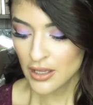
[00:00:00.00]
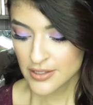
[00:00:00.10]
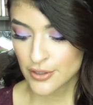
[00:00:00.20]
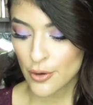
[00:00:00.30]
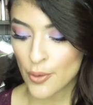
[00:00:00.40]

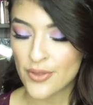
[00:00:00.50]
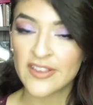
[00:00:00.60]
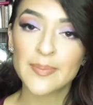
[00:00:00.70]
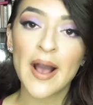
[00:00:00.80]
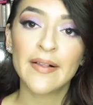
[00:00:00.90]
So
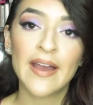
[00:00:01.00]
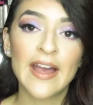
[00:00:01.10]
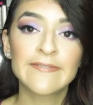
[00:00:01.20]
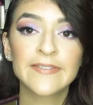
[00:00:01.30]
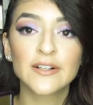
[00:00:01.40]
this palette,
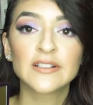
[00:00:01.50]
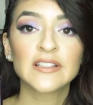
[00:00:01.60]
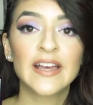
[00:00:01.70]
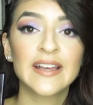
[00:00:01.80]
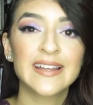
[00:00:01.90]
I feel
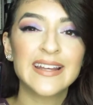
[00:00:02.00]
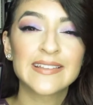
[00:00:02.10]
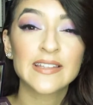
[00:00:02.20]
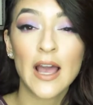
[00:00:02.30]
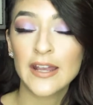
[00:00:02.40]
like
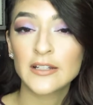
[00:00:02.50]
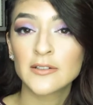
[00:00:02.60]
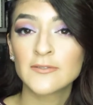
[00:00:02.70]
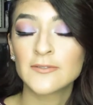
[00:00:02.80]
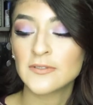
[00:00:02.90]
it's kind
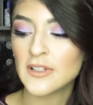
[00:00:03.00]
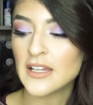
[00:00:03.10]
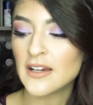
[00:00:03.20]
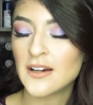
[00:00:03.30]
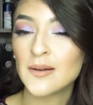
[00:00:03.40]
of
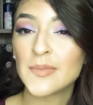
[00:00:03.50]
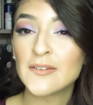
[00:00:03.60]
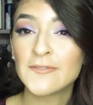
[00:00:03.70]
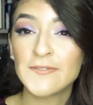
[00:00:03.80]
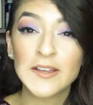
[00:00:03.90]
Um,
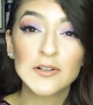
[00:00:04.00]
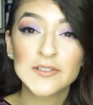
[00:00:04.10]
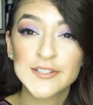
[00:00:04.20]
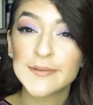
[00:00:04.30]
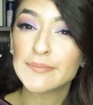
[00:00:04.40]
a
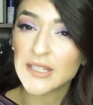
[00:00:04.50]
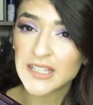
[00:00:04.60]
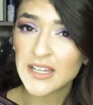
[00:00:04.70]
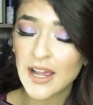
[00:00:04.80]
fail to me.